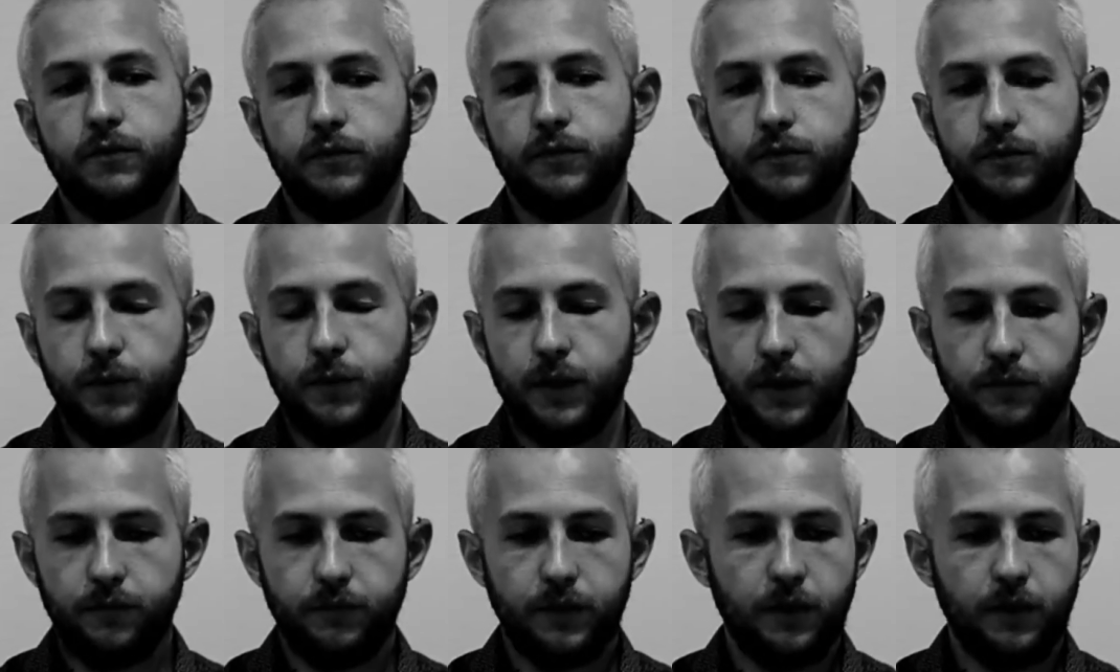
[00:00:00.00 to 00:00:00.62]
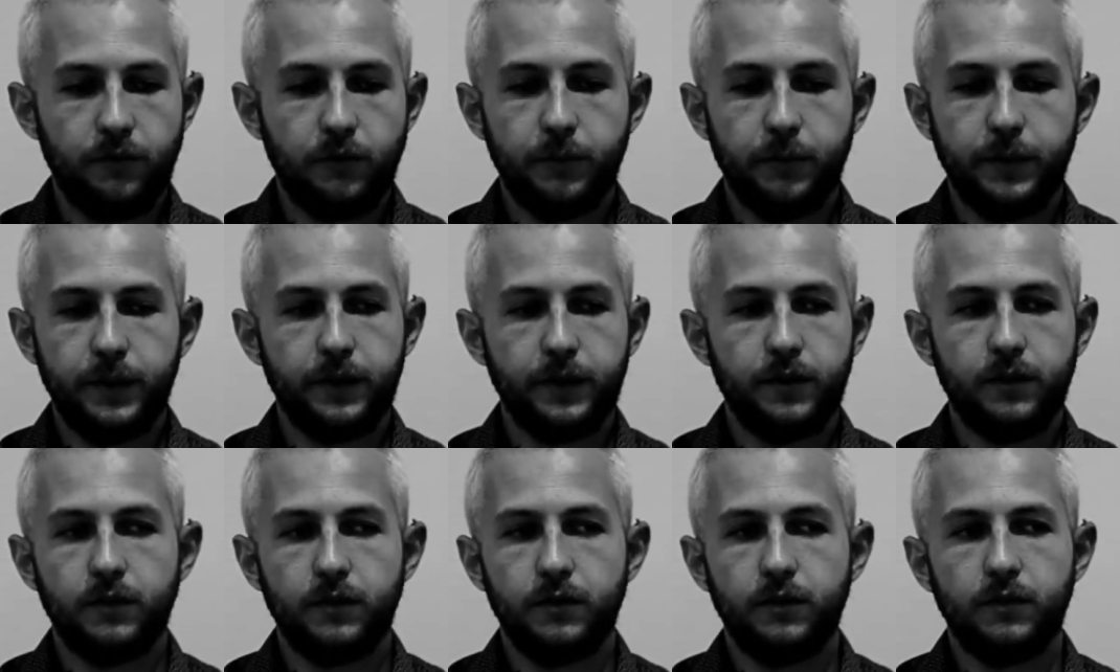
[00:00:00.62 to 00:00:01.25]
I've never
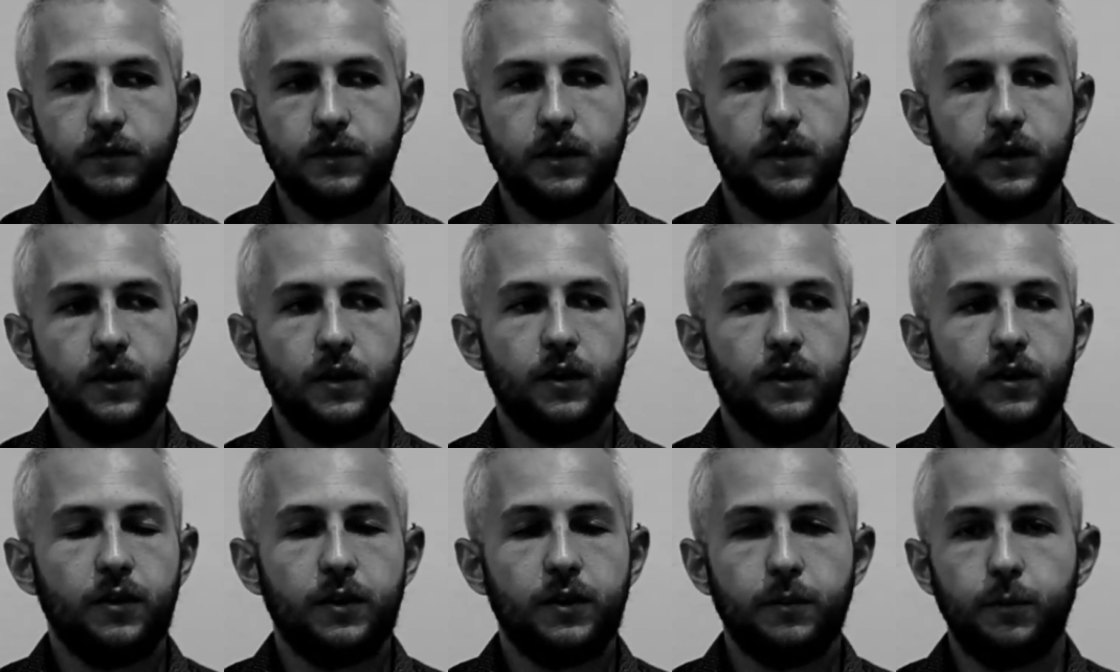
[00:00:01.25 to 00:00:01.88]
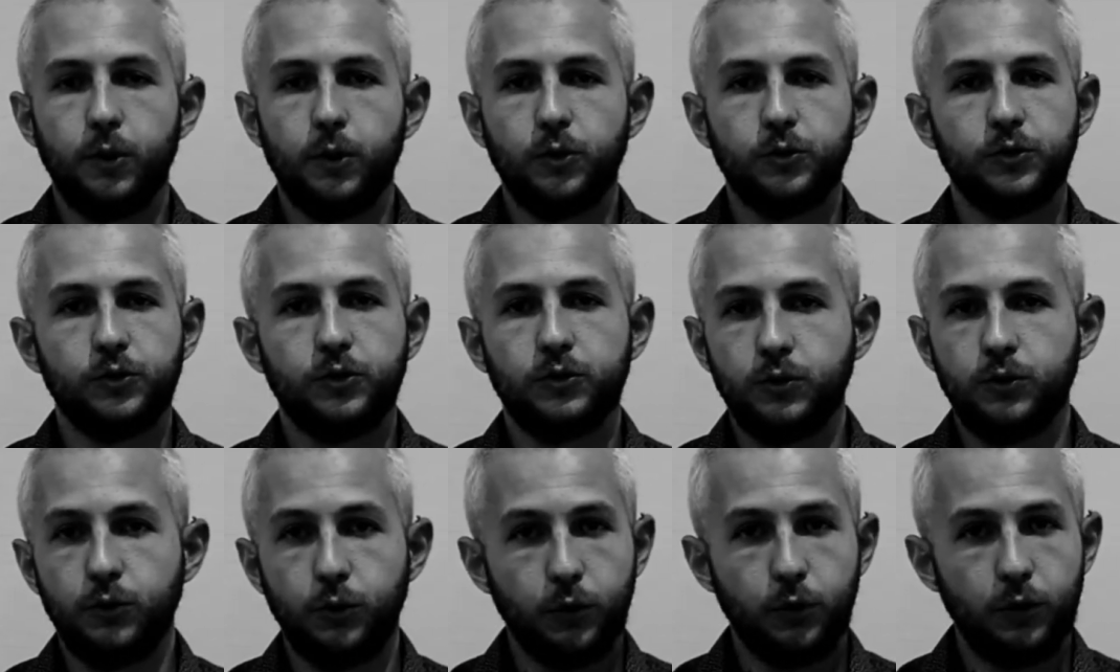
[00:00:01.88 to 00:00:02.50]
been the
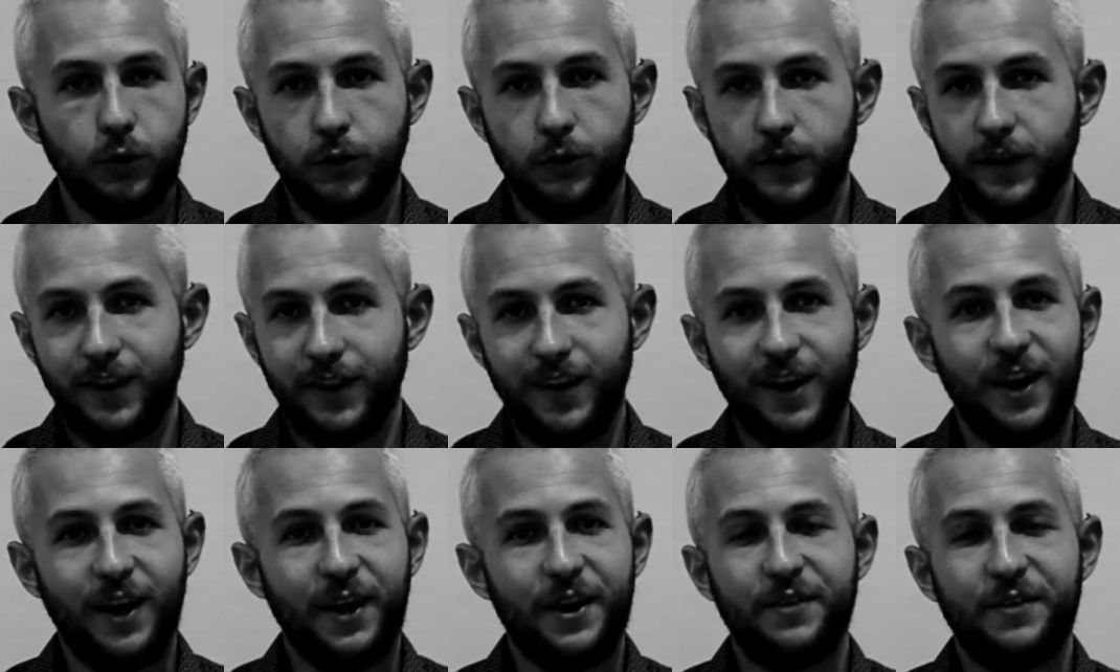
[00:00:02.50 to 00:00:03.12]
most good-looking guy.